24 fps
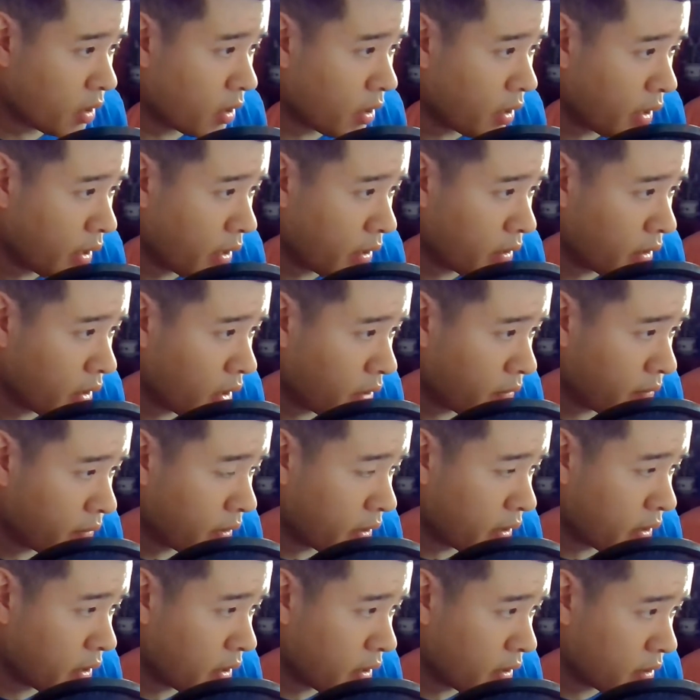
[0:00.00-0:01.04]
I never
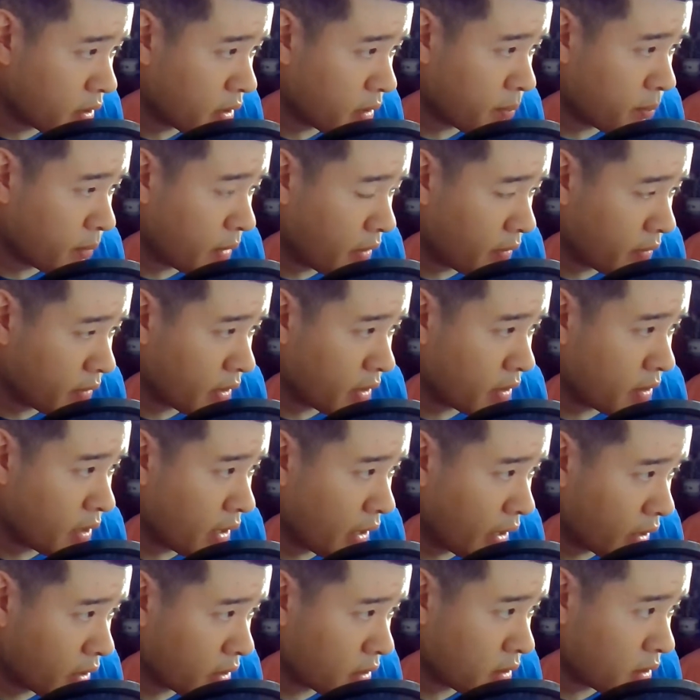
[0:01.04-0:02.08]
kiss a mouth that
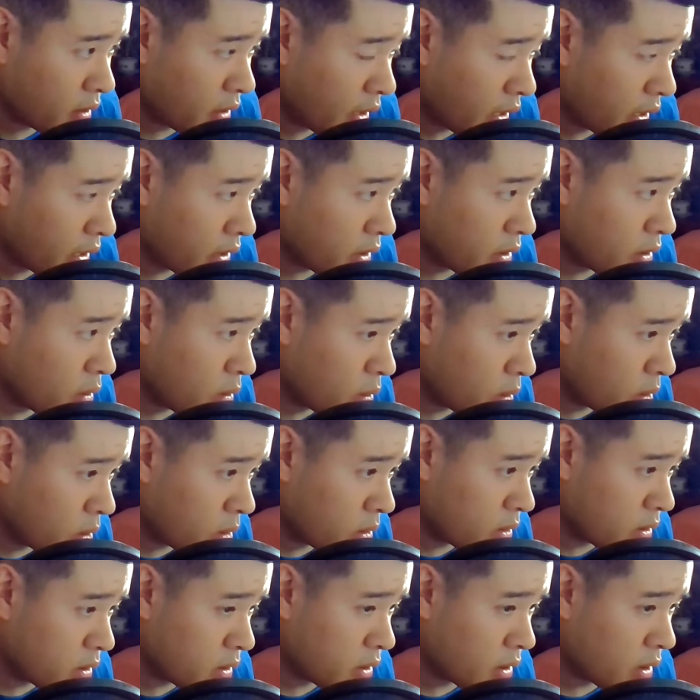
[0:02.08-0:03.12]
tastes like
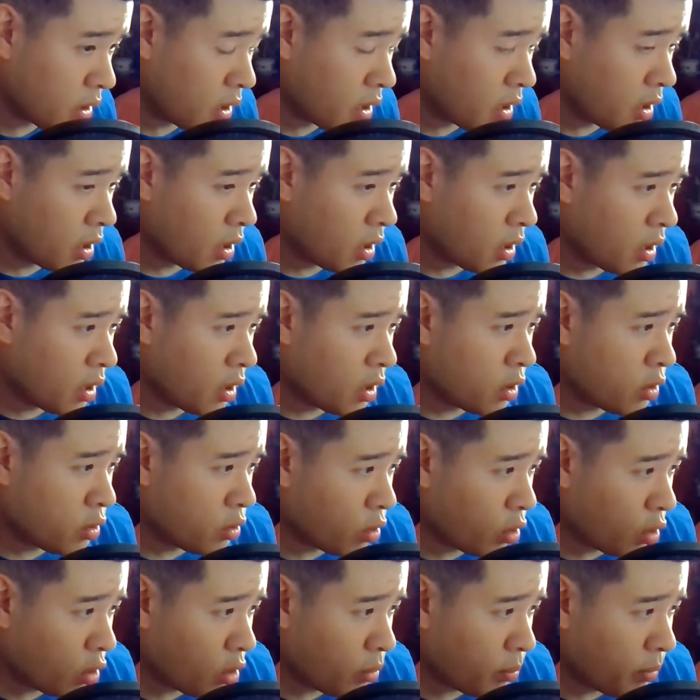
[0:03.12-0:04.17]
yours.
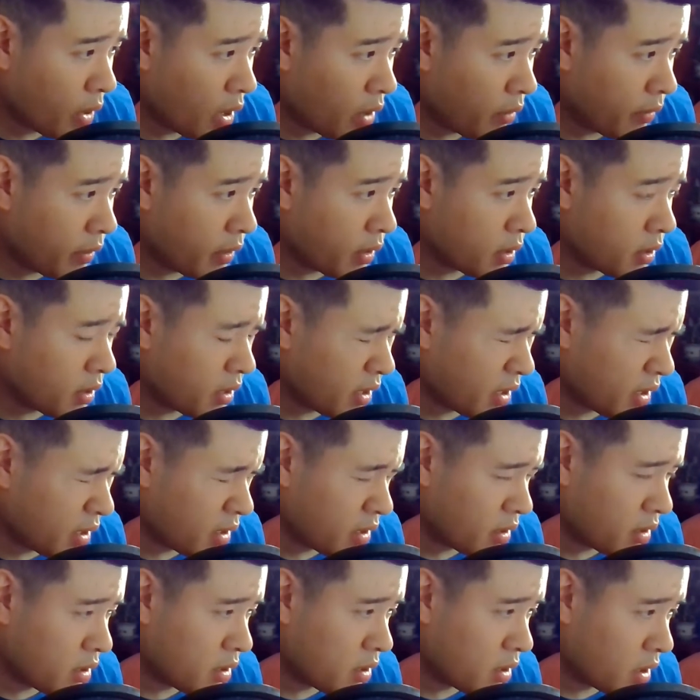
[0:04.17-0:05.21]
Strawberries and
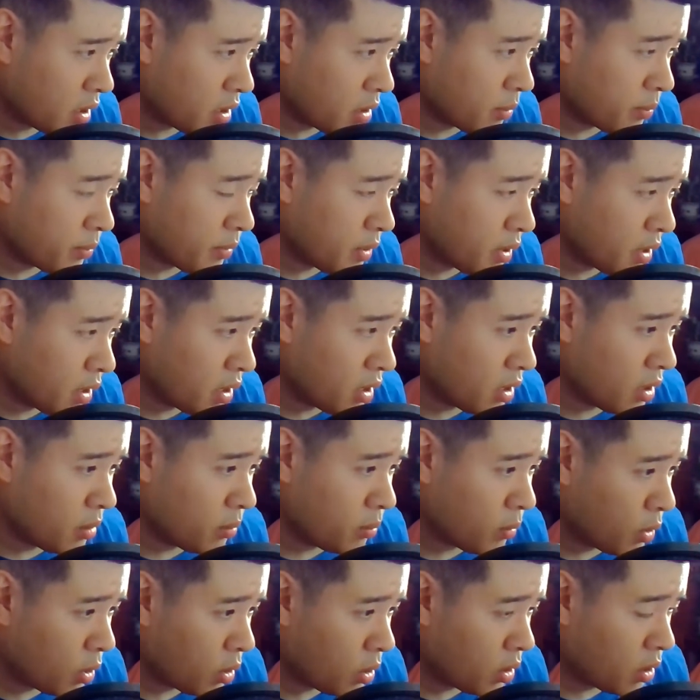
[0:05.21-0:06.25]
something
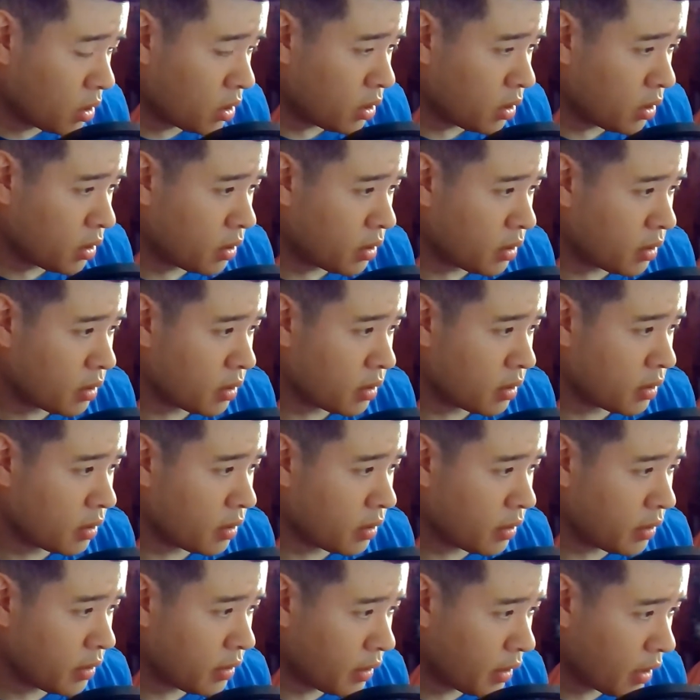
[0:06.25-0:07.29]
more.
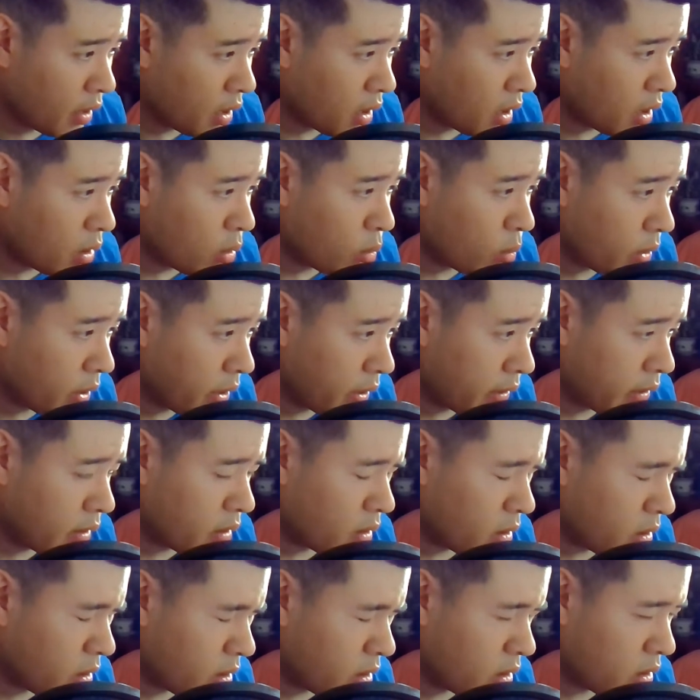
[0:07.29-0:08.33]
Yeah, I want it
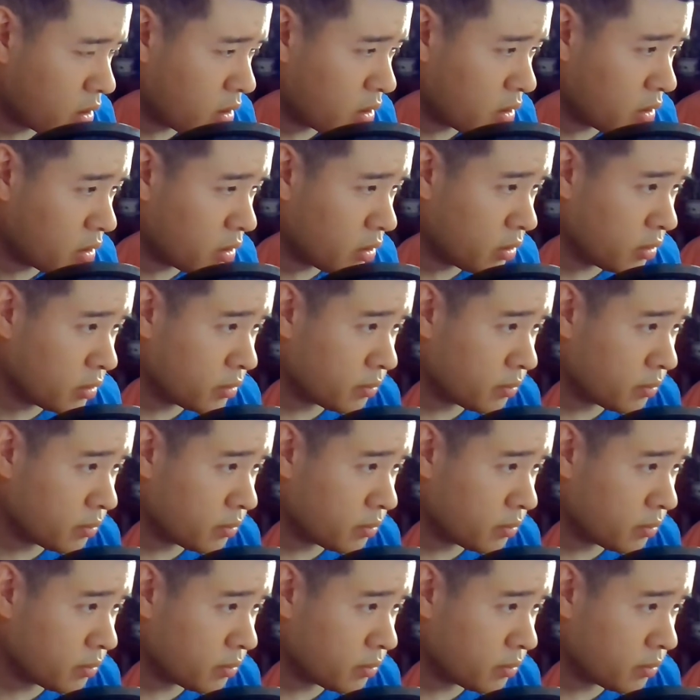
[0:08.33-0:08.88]
all.